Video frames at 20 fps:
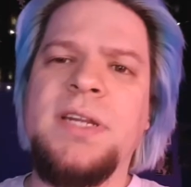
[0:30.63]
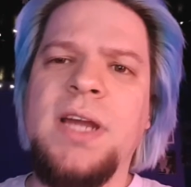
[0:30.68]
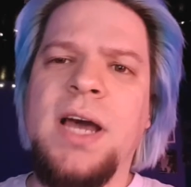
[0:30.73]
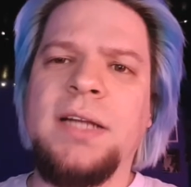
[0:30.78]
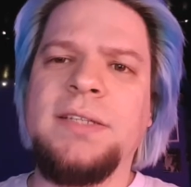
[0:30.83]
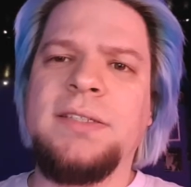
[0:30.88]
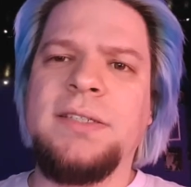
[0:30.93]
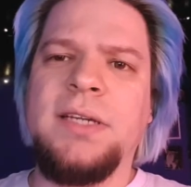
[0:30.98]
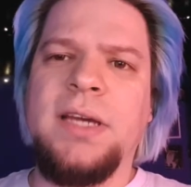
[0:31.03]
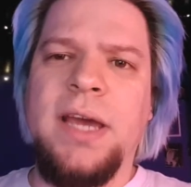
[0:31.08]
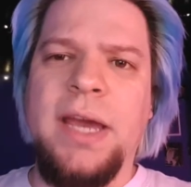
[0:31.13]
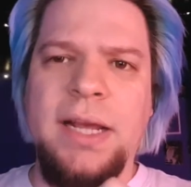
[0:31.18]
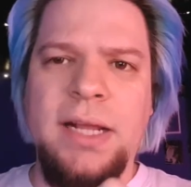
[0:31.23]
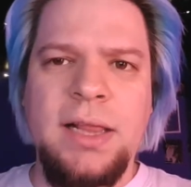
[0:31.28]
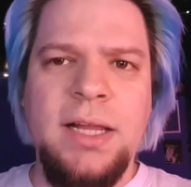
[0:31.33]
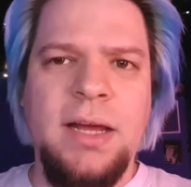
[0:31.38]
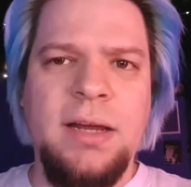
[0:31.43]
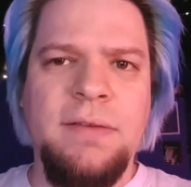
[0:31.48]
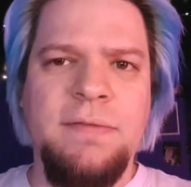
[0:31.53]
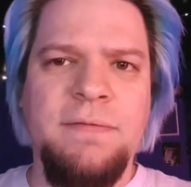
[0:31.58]
not a
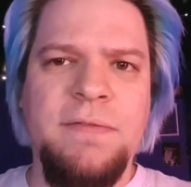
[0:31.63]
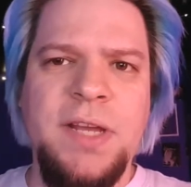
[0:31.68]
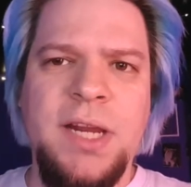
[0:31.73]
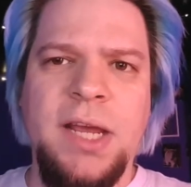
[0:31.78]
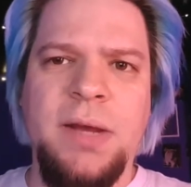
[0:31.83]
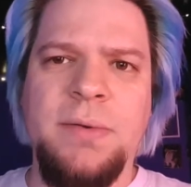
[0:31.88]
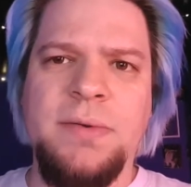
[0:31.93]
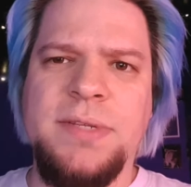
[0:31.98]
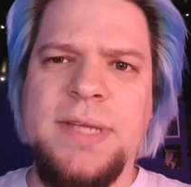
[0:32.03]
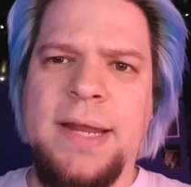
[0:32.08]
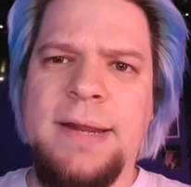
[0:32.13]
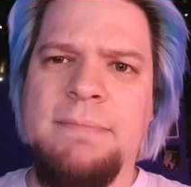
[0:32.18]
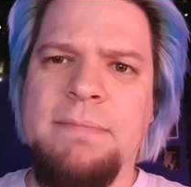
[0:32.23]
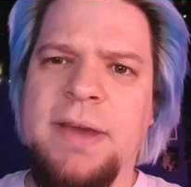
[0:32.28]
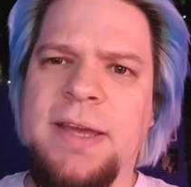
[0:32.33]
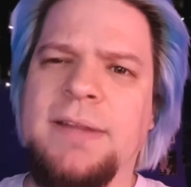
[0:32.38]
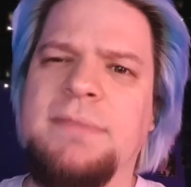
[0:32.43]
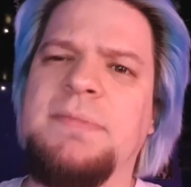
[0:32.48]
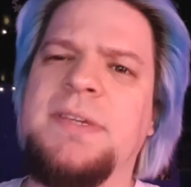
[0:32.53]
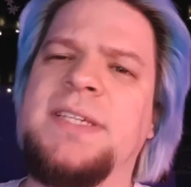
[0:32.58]
lot of videos that
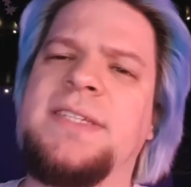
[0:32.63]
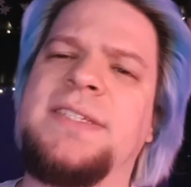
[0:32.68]
made me